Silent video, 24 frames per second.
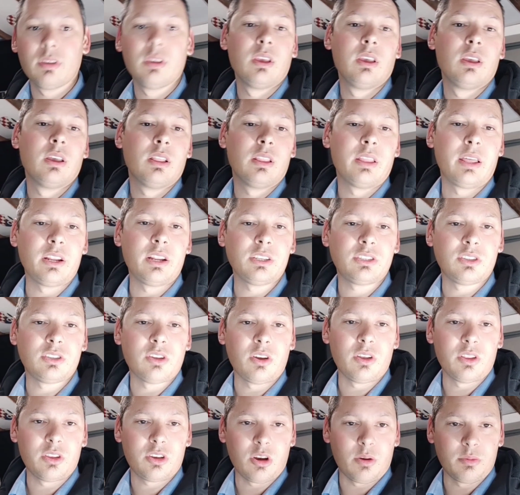let us know in
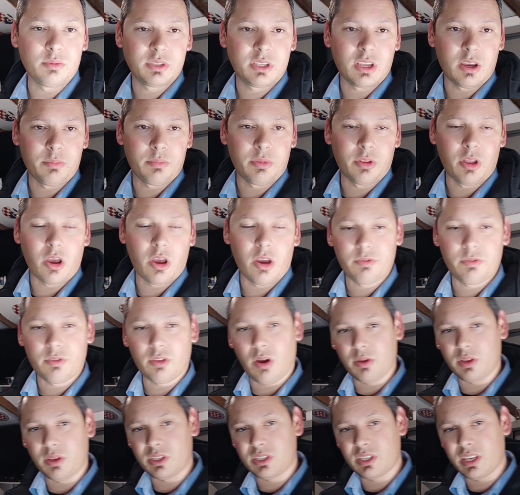the comments down below. If you'd like
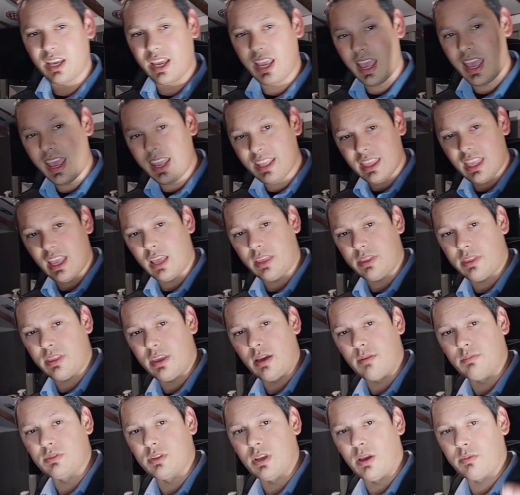to see, hit that
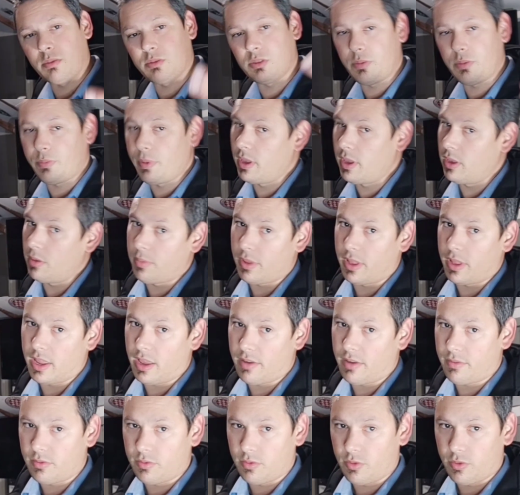thumbs up, because I bet you bloody
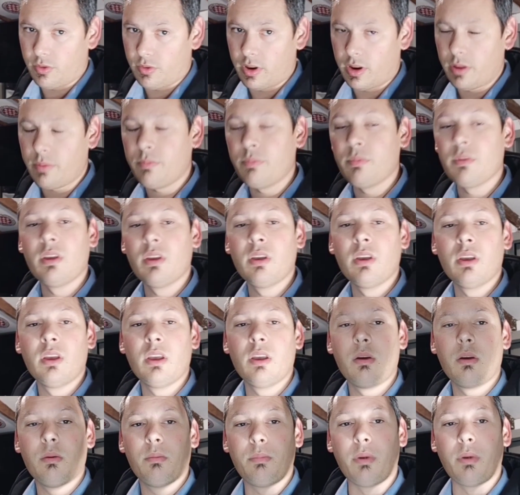haven't already.
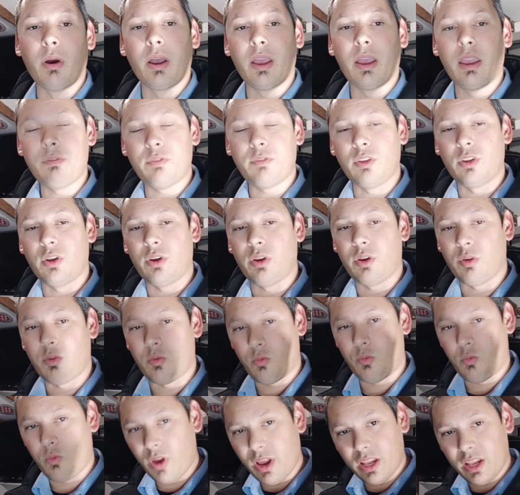But if you do,
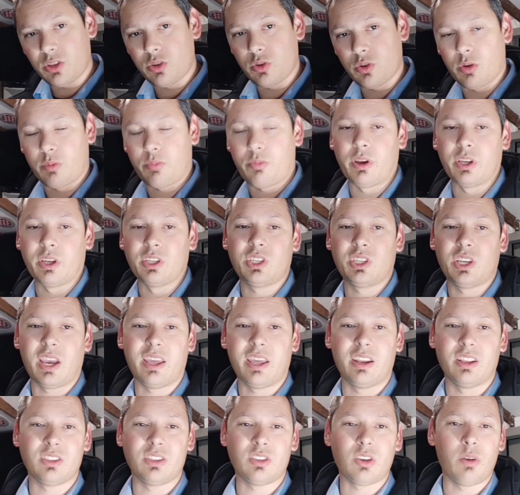really do appreciate
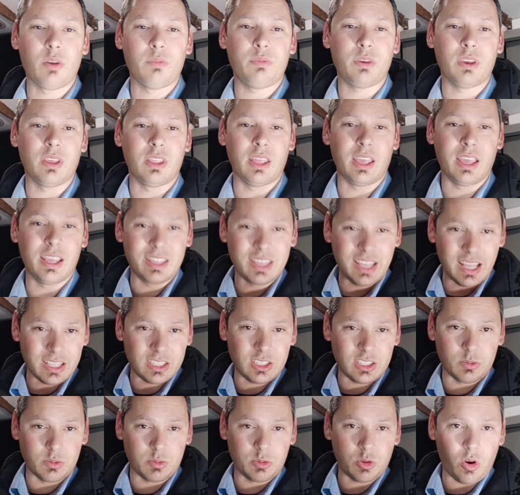it. Don't forget to hit that
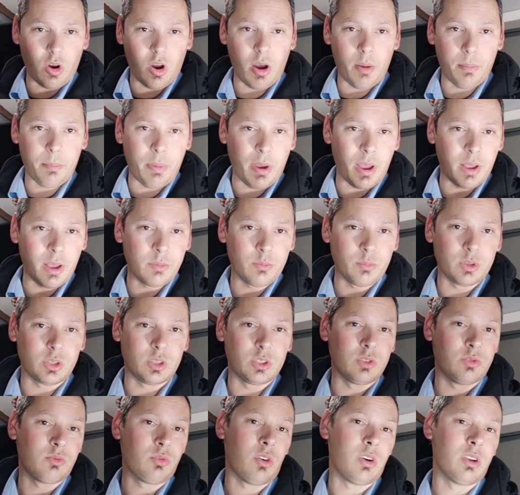subscribe button, which
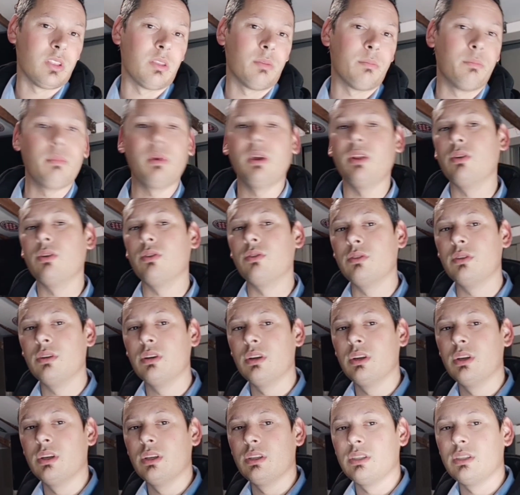is right in the middle
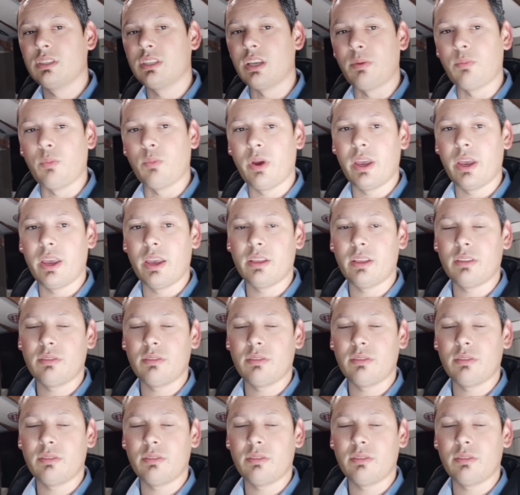somewhere.